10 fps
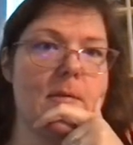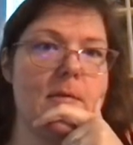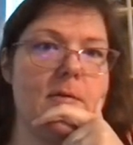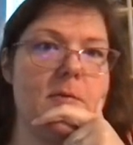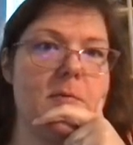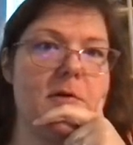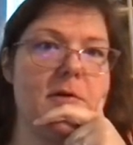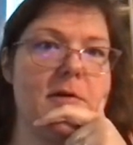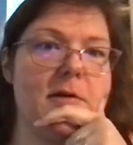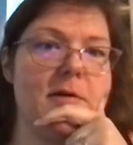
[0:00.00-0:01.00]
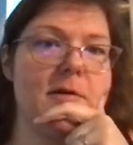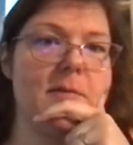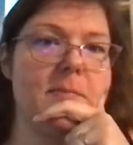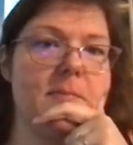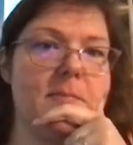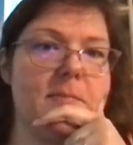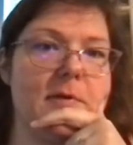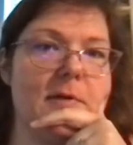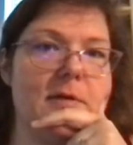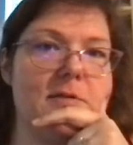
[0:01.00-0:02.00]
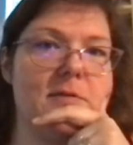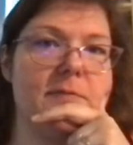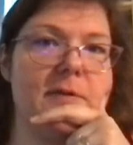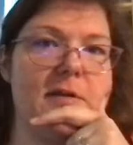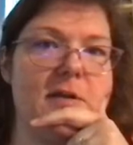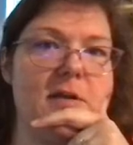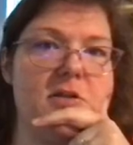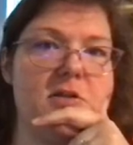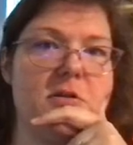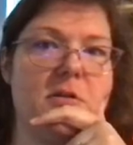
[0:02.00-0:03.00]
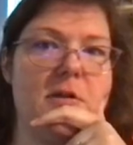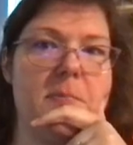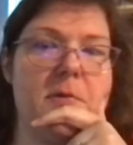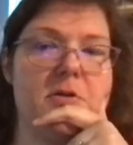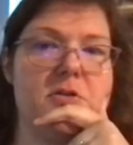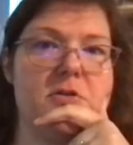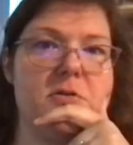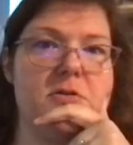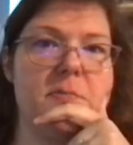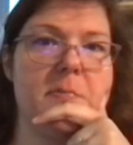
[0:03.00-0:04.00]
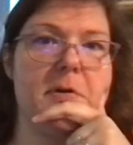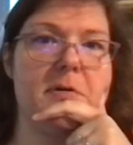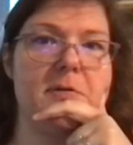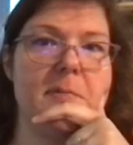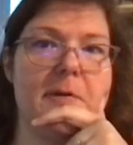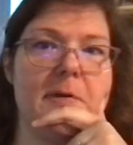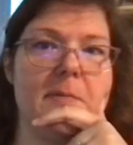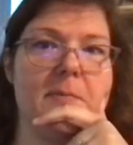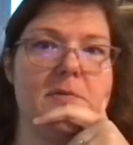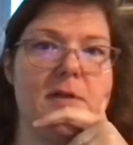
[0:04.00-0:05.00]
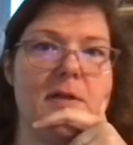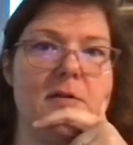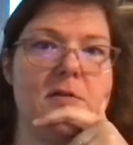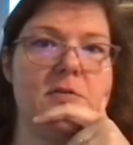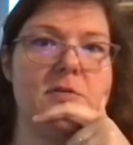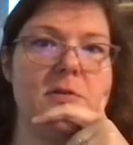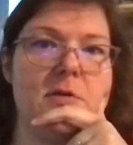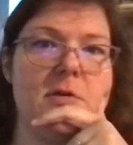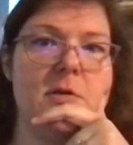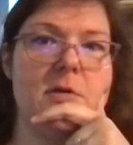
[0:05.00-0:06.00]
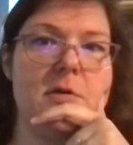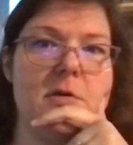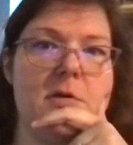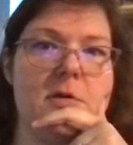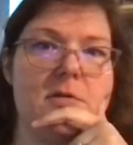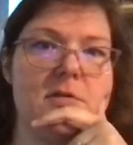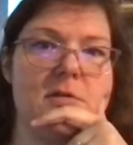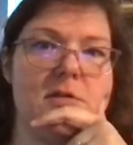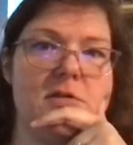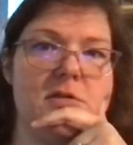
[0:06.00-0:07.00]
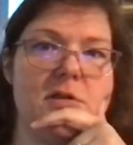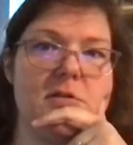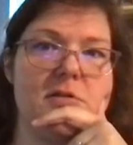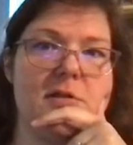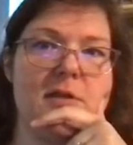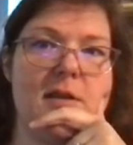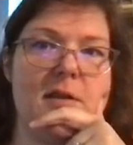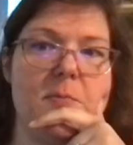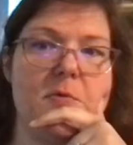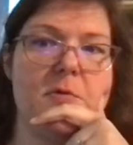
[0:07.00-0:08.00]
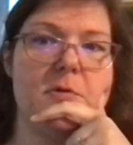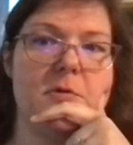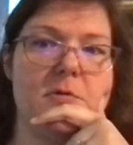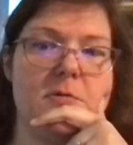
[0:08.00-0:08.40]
And then we're gonna add some vacation clip art to it. There's some sandals. The sun shines a camera.